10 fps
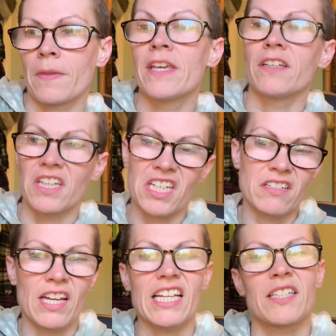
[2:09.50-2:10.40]
healing,
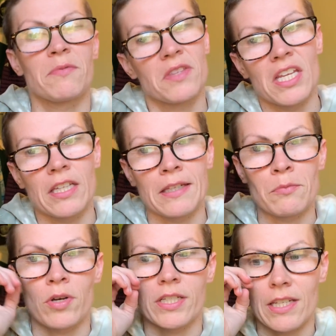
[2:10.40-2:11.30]
I guess the healing
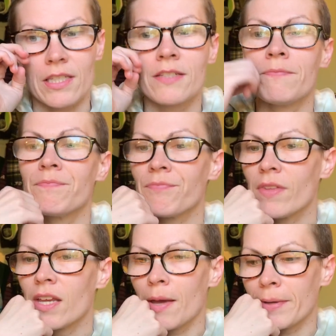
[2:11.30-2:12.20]
process
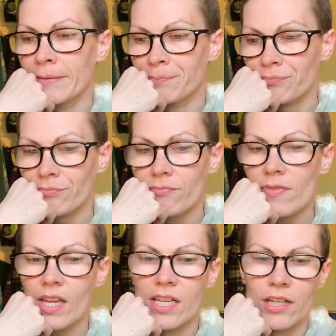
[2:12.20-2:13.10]
a bit,
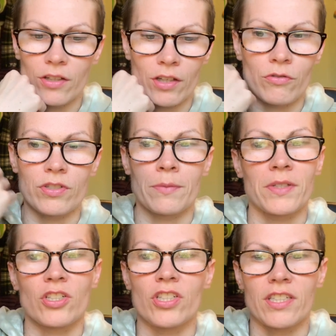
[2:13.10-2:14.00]
and healing through
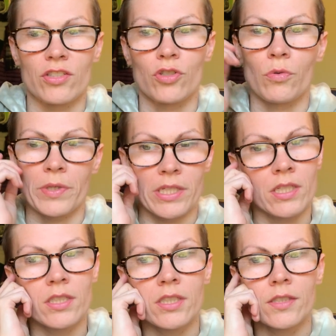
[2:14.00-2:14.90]
something she's enjoyed.
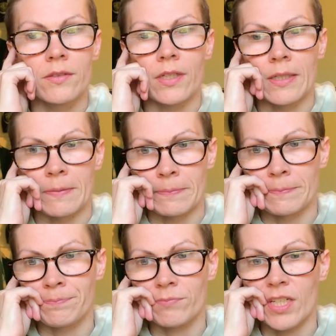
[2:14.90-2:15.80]

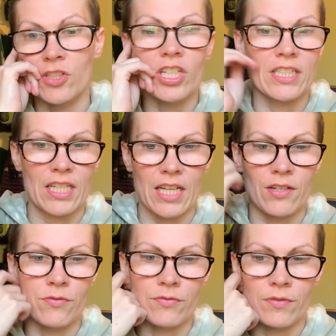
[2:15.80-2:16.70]
And she gets to kind
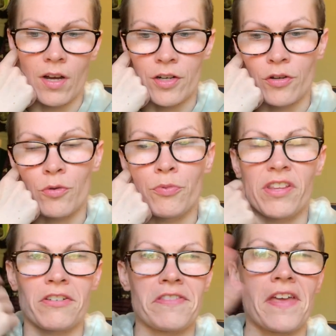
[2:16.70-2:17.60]
of honor her
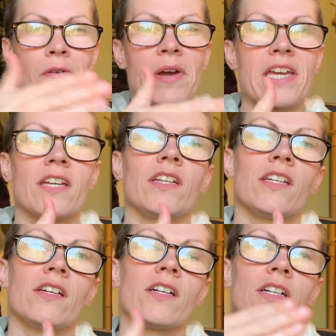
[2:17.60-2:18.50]
brother in that way
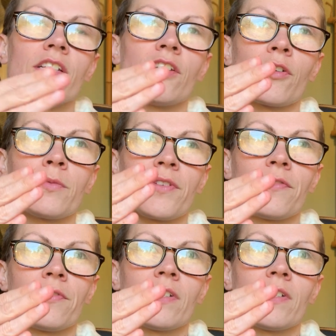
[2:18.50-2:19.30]
in terms of,